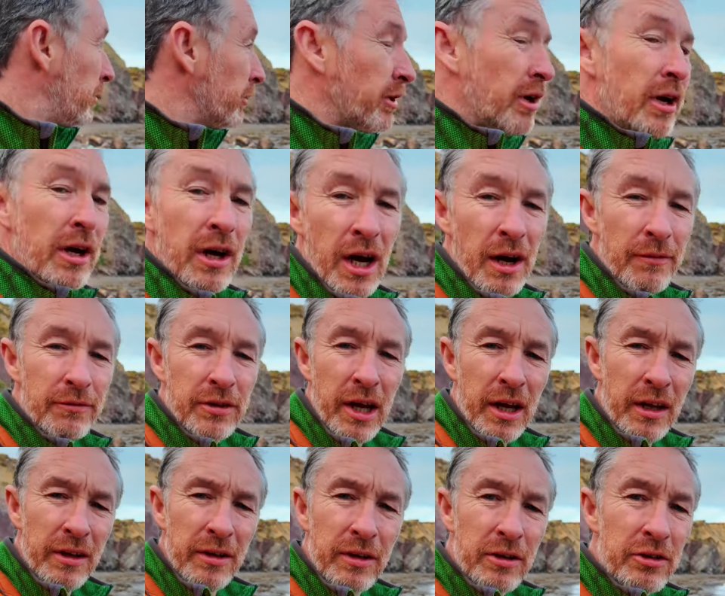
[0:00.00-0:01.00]
But I've
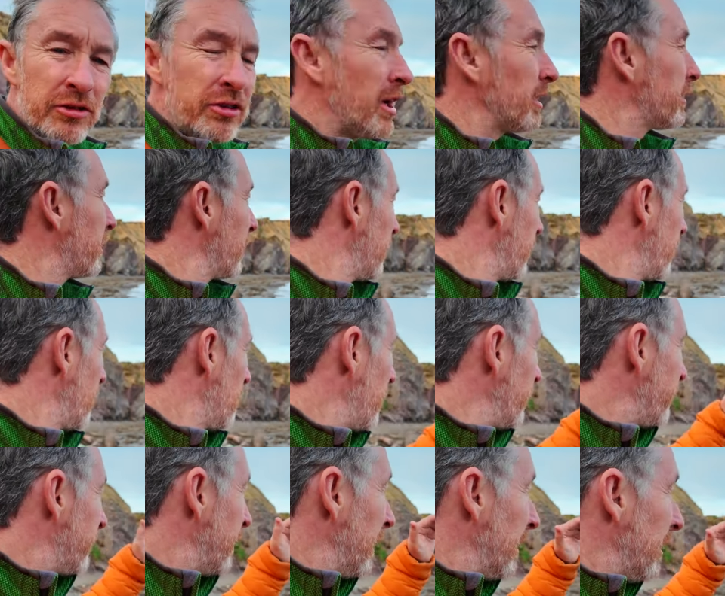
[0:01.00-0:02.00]
taken another shot there now
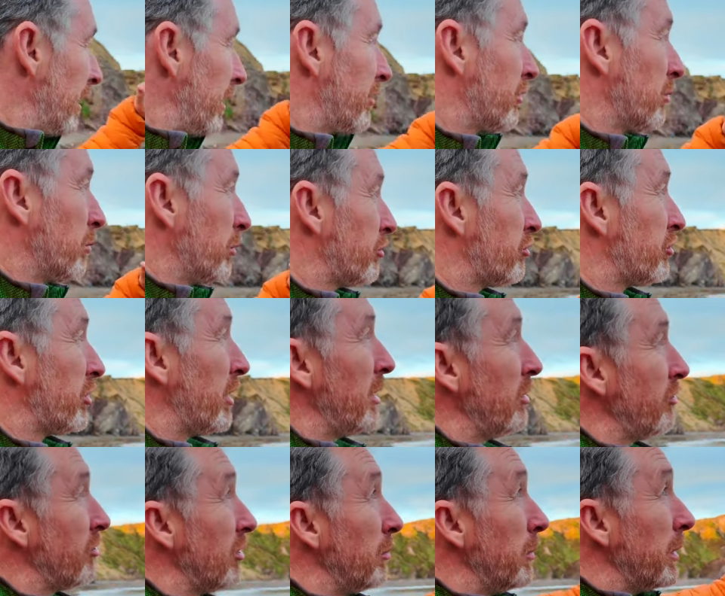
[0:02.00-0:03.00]
as the light was
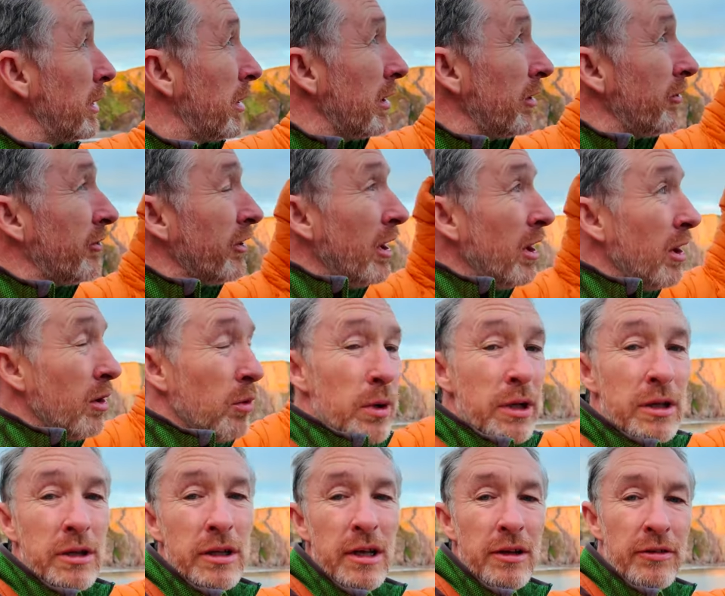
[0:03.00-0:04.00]
changing, because
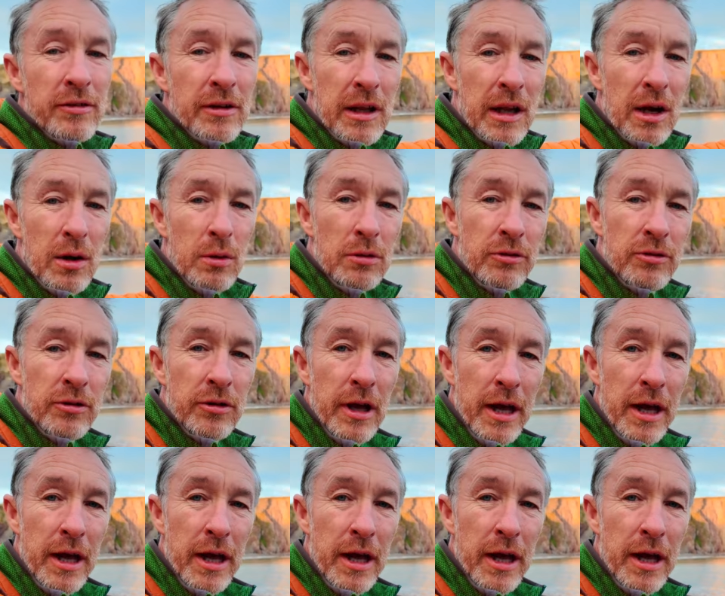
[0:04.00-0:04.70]
with these clouds,